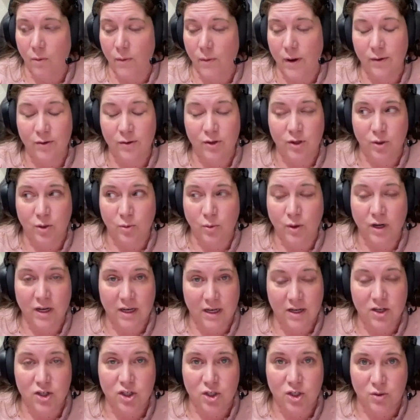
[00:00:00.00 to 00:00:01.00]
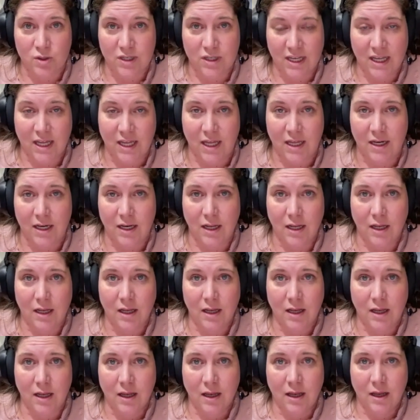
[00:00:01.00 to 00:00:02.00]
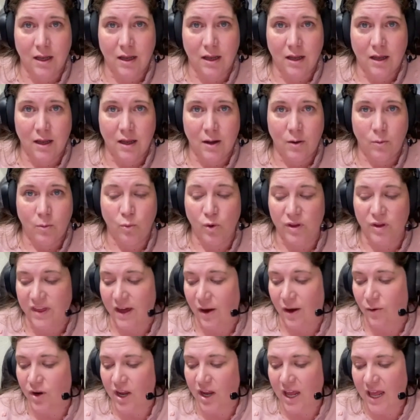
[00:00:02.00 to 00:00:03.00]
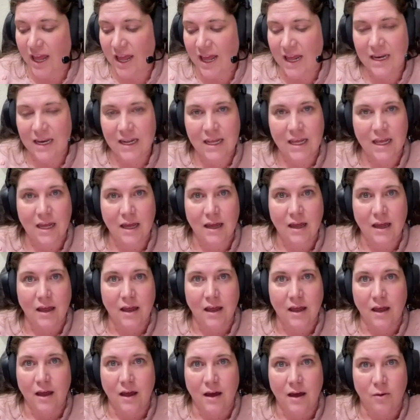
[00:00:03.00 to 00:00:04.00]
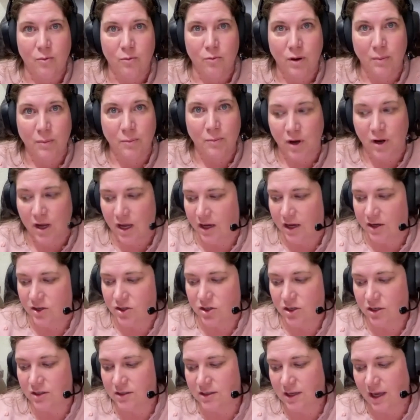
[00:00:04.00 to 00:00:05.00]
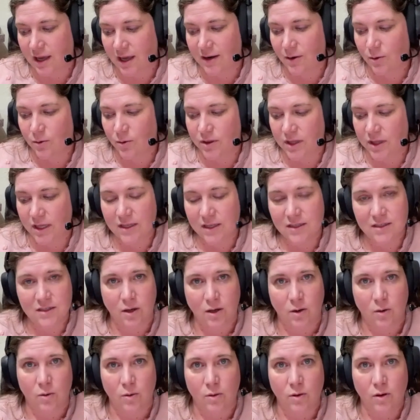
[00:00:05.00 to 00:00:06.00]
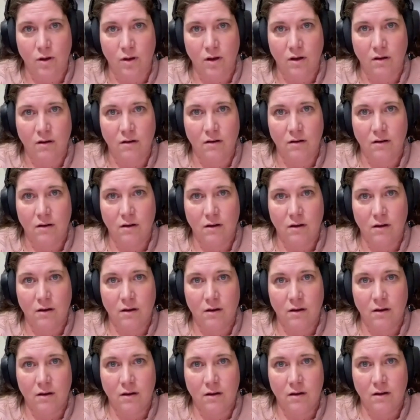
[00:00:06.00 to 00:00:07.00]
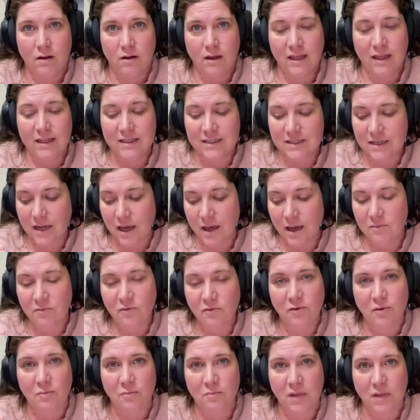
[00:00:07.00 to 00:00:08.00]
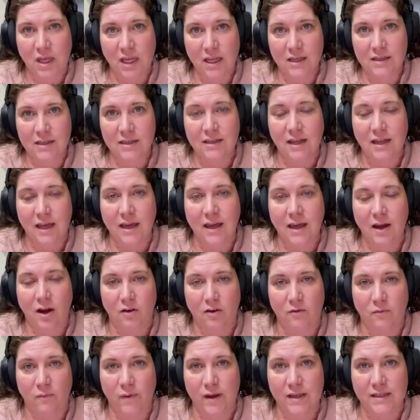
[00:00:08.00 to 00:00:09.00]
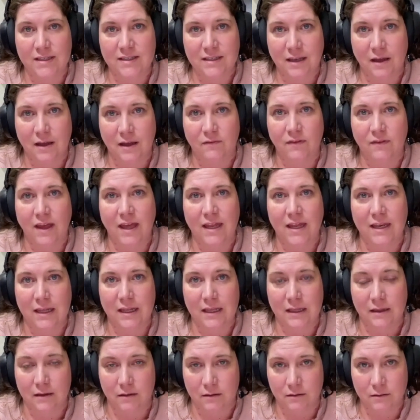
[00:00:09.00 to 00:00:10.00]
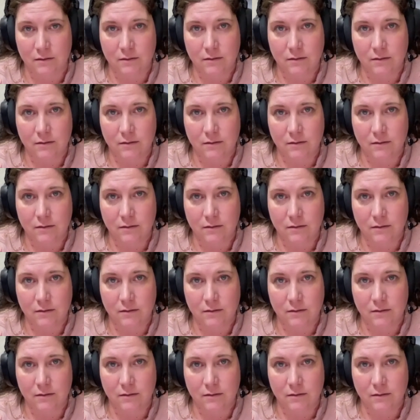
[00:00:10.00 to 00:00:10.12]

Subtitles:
out and do what it is you did without any repercussions. I don't think so. It's time for me to take care of myself and heal.